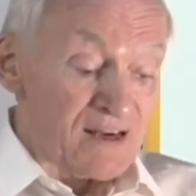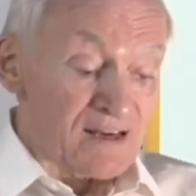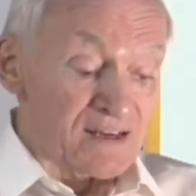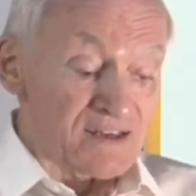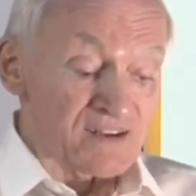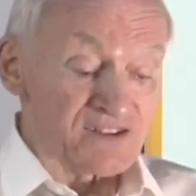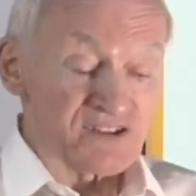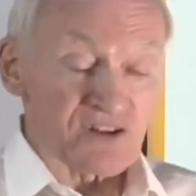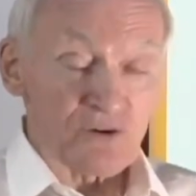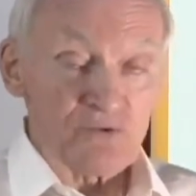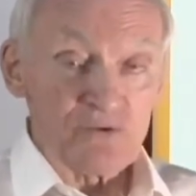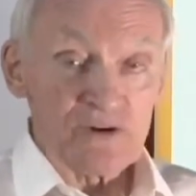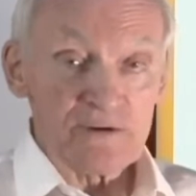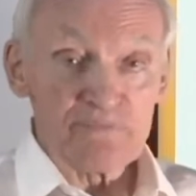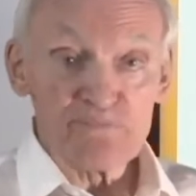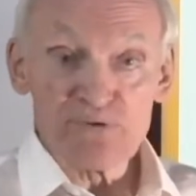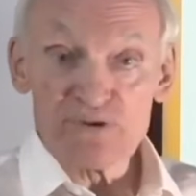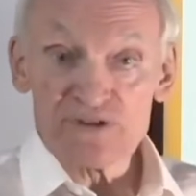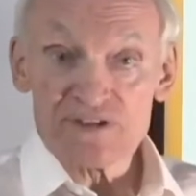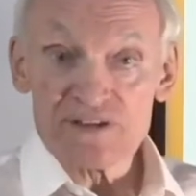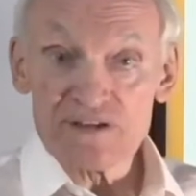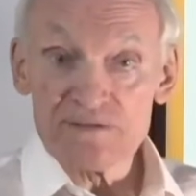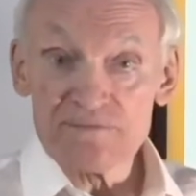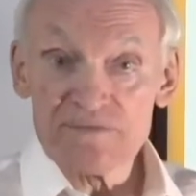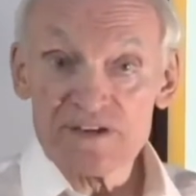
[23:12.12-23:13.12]
So we
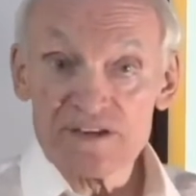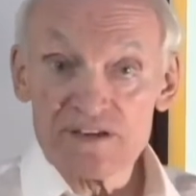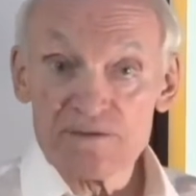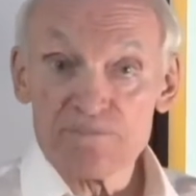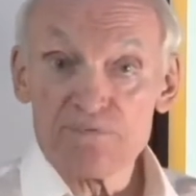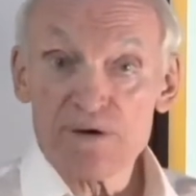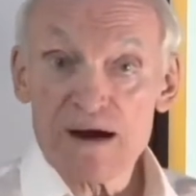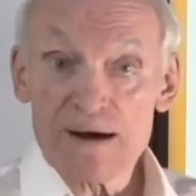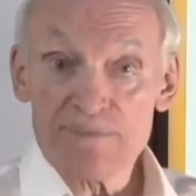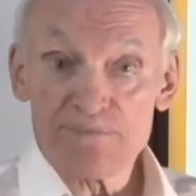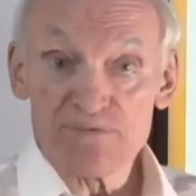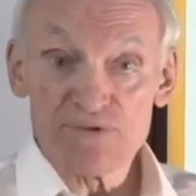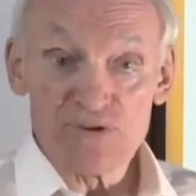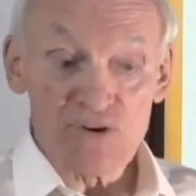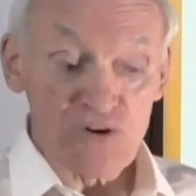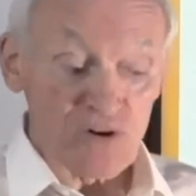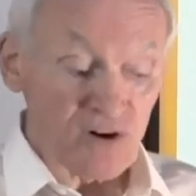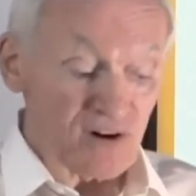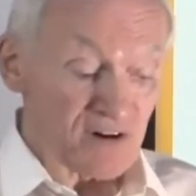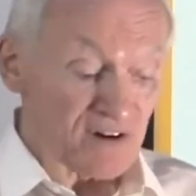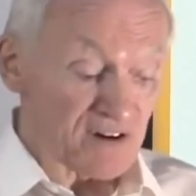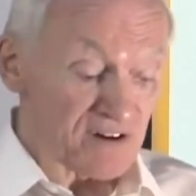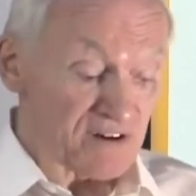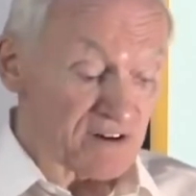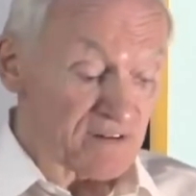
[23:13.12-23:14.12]
put them in the proper
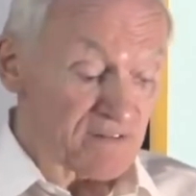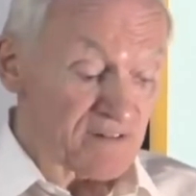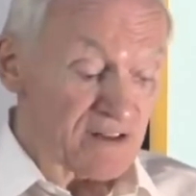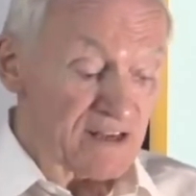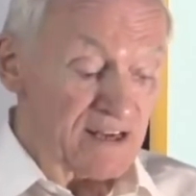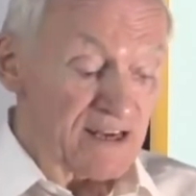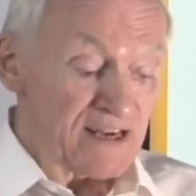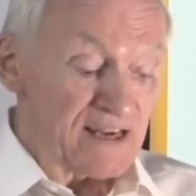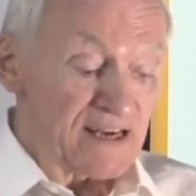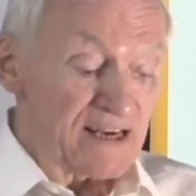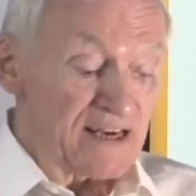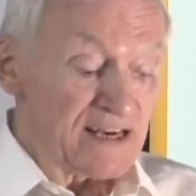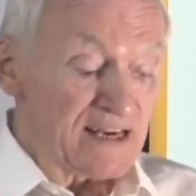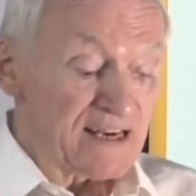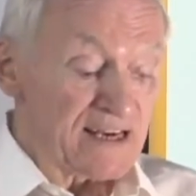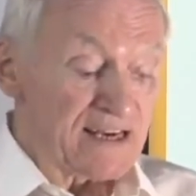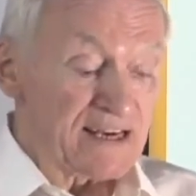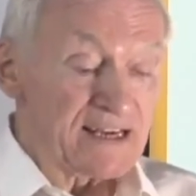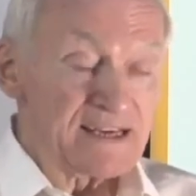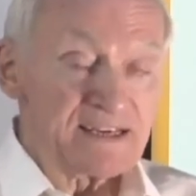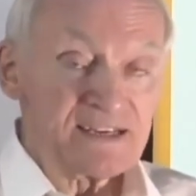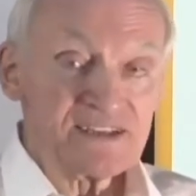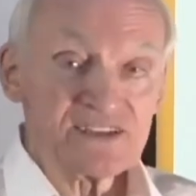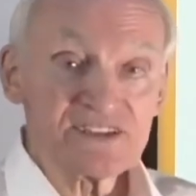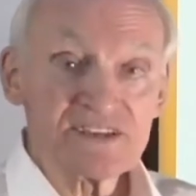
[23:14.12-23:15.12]
order
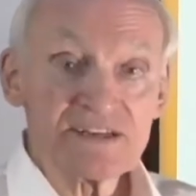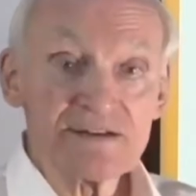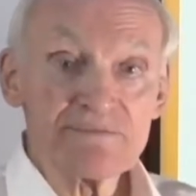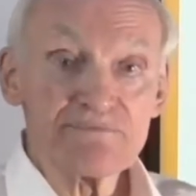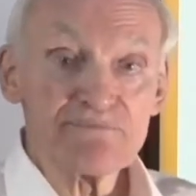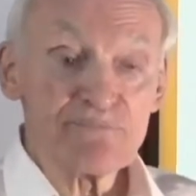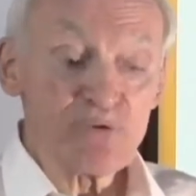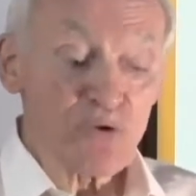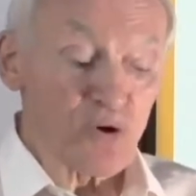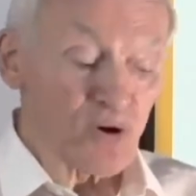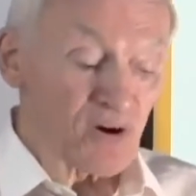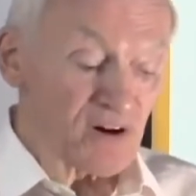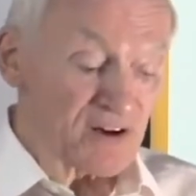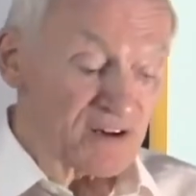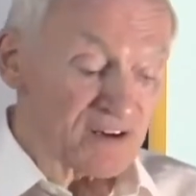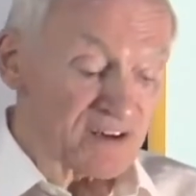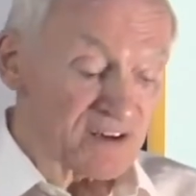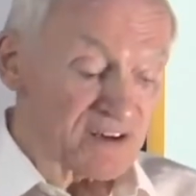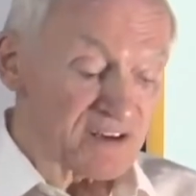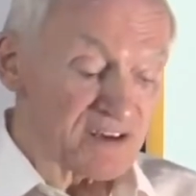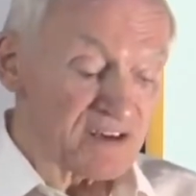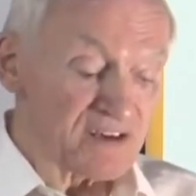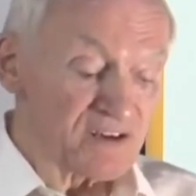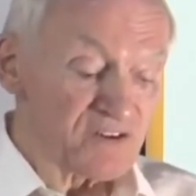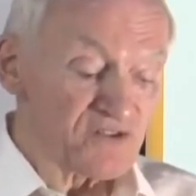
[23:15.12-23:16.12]
it is
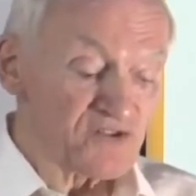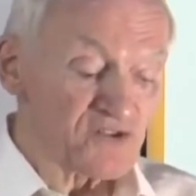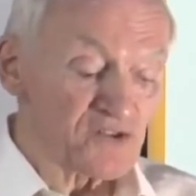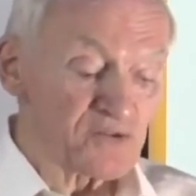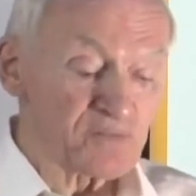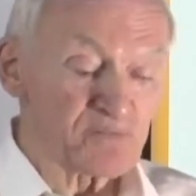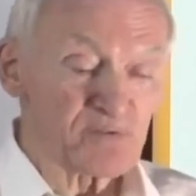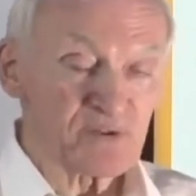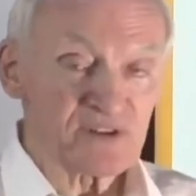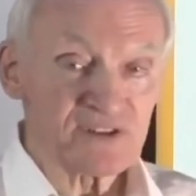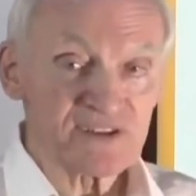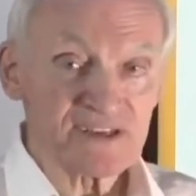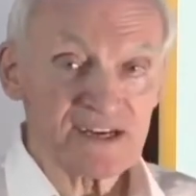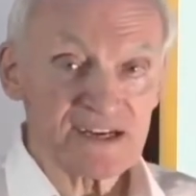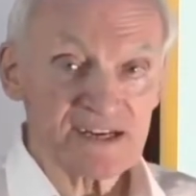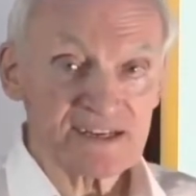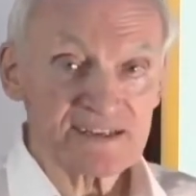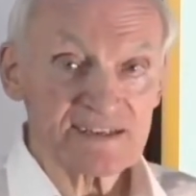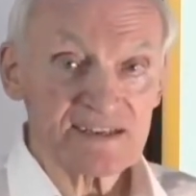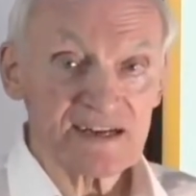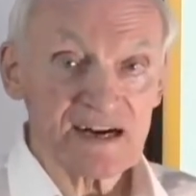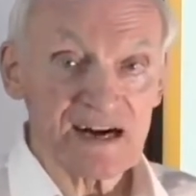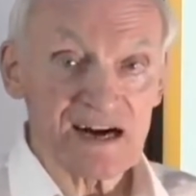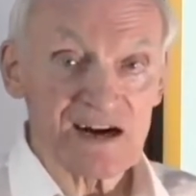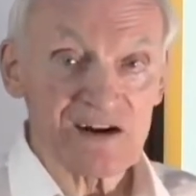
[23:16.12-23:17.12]
important to
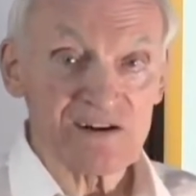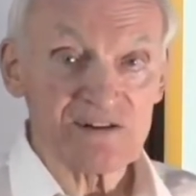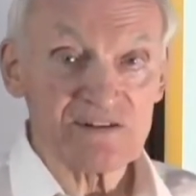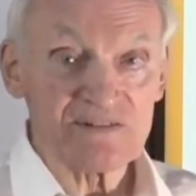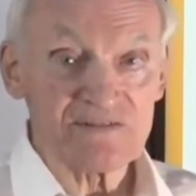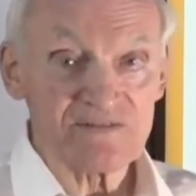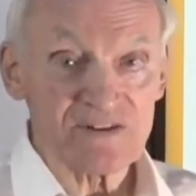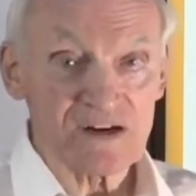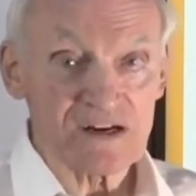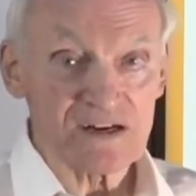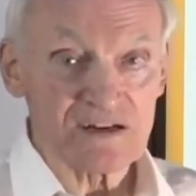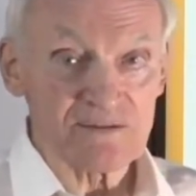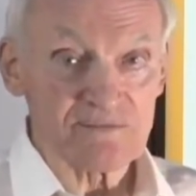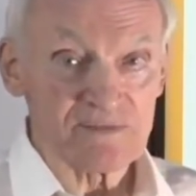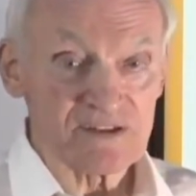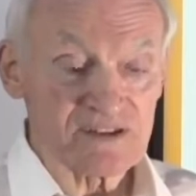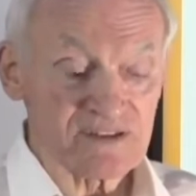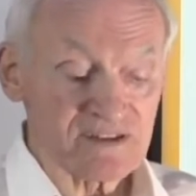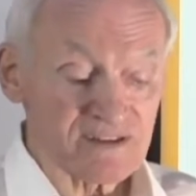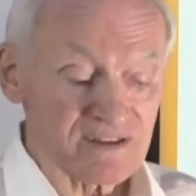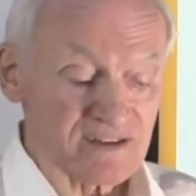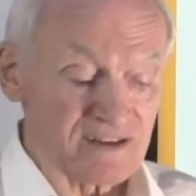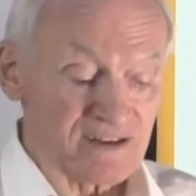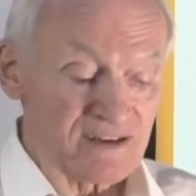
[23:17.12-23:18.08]
protect our environment.